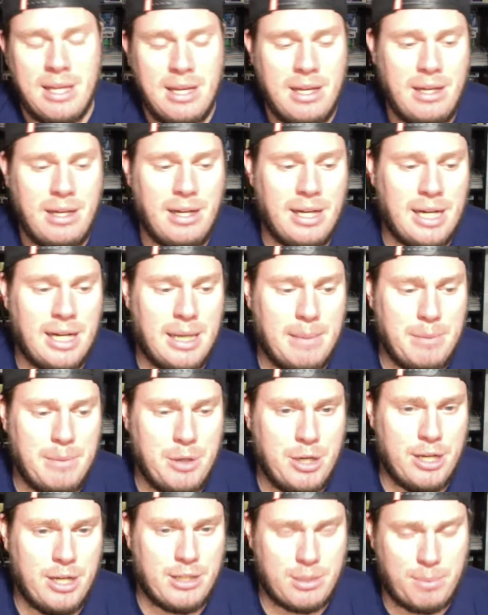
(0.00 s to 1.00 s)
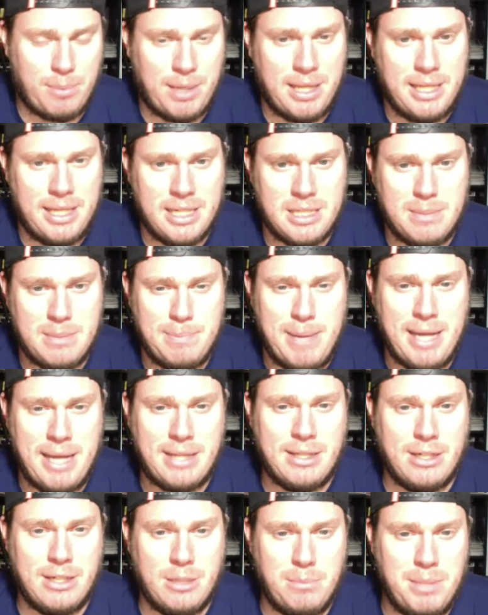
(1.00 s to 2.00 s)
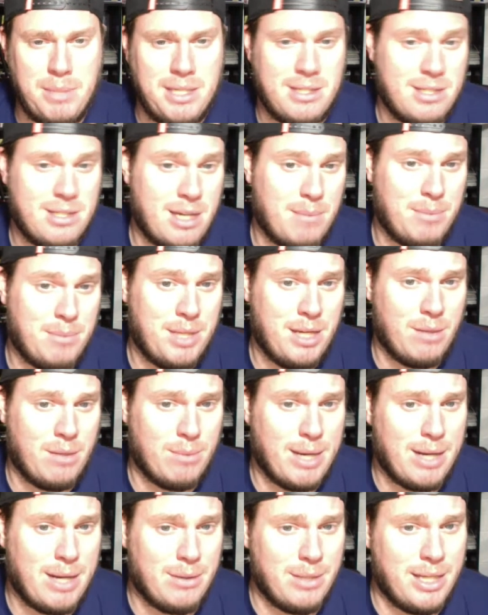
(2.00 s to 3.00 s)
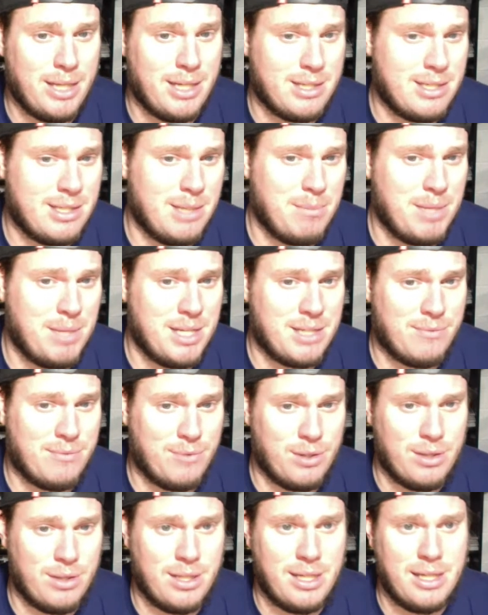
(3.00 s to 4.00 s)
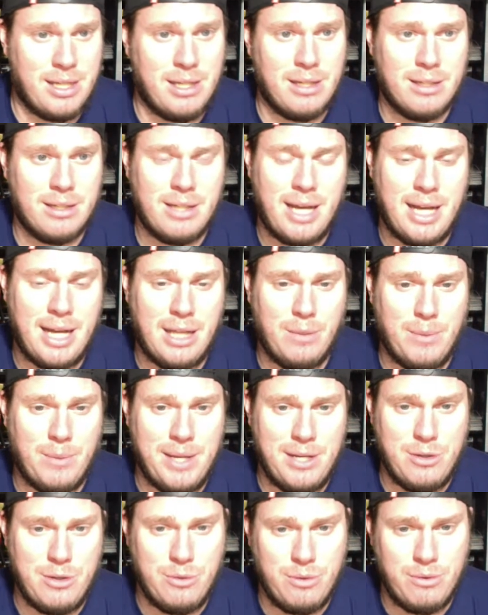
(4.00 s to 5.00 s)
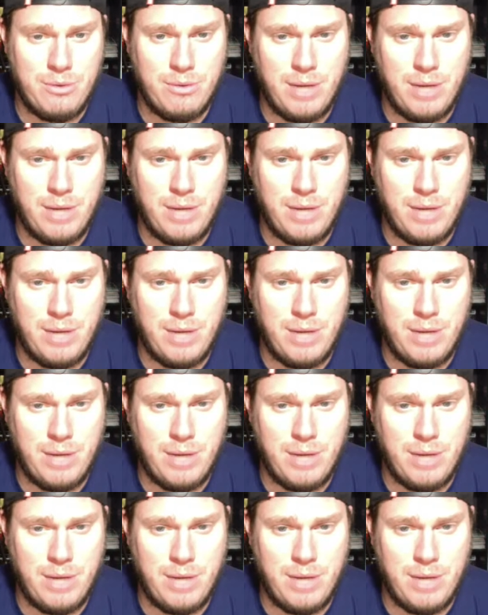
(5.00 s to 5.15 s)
You can also probably expect there to be something around like symbiotes for the Halloween new